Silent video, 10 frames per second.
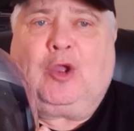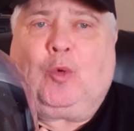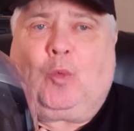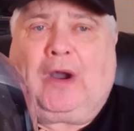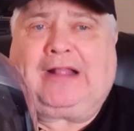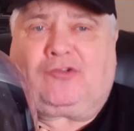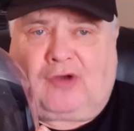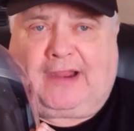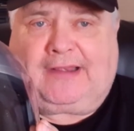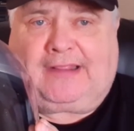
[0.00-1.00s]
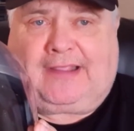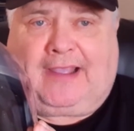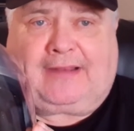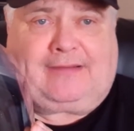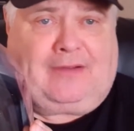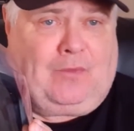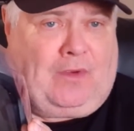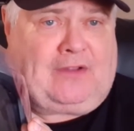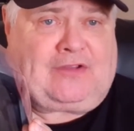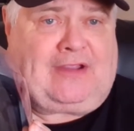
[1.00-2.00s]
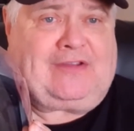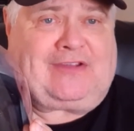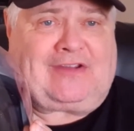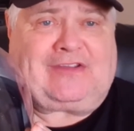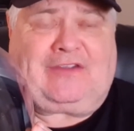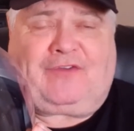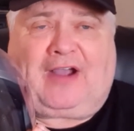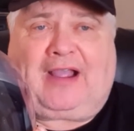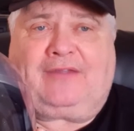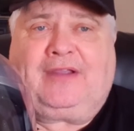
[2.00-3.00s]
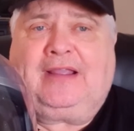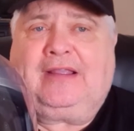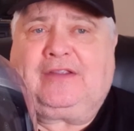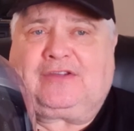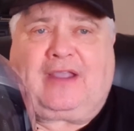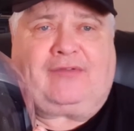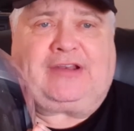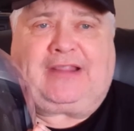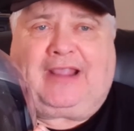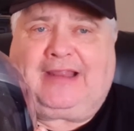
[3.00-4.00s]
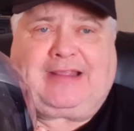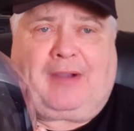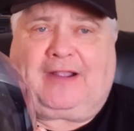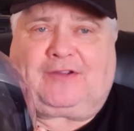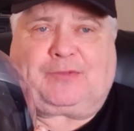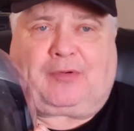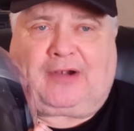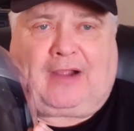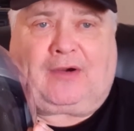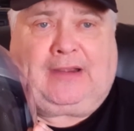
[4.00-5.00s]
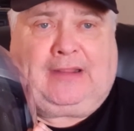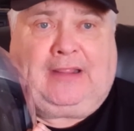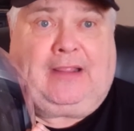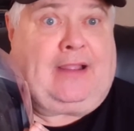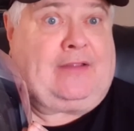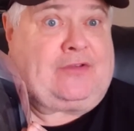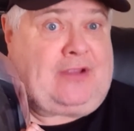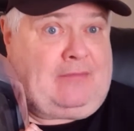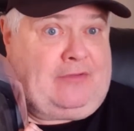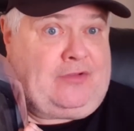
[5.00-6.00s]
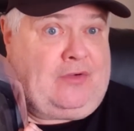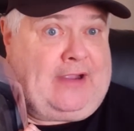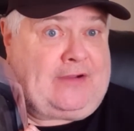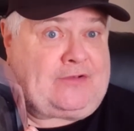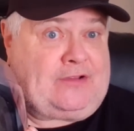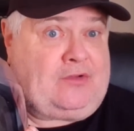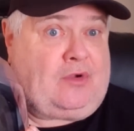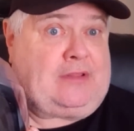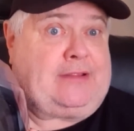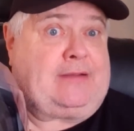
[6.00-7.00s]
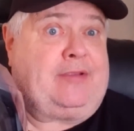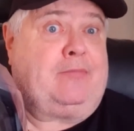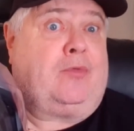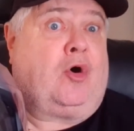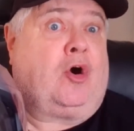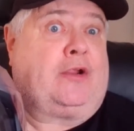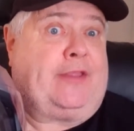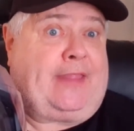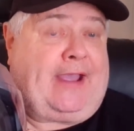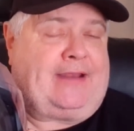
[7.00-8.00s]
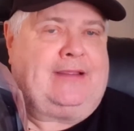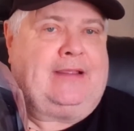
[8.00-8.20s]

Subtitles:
while riding at, well, say 65, 70, 80 miles per hour. And some of you actually do a little bit more than that,